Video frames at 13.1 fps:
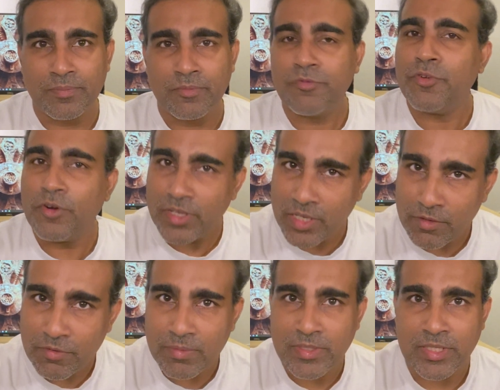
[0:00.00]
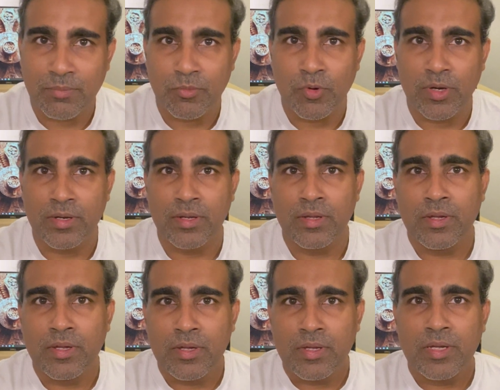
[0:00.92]
Forgiving someone
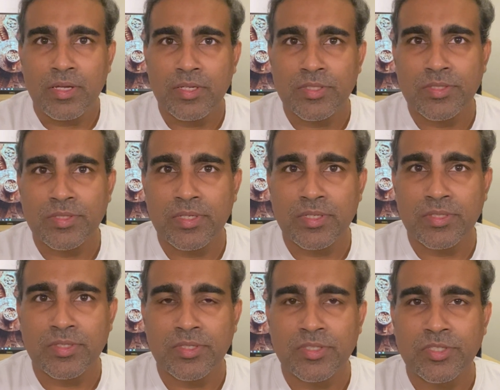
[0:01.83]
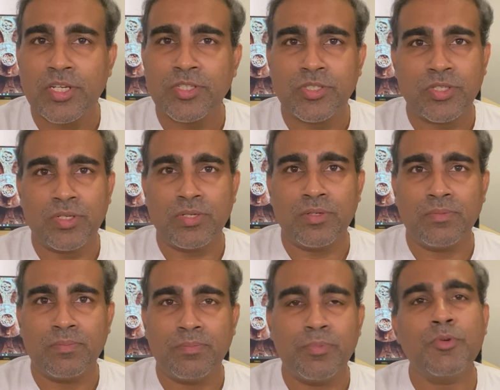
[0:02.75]
is such a
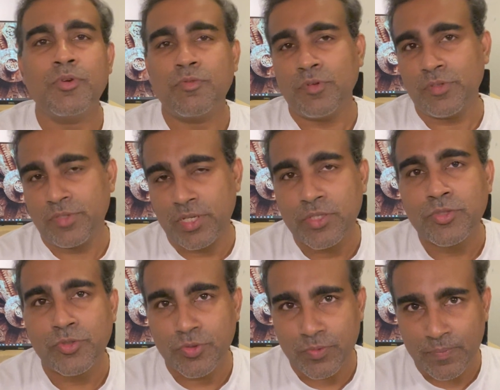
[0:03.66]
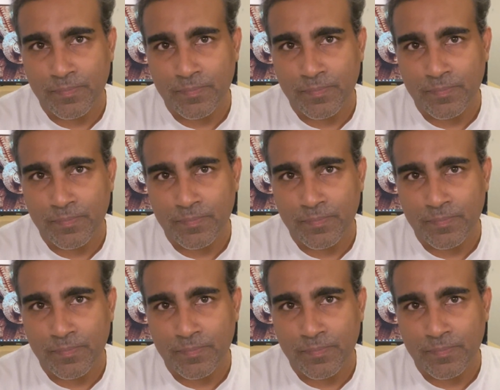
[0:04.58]
beautiful thing to do.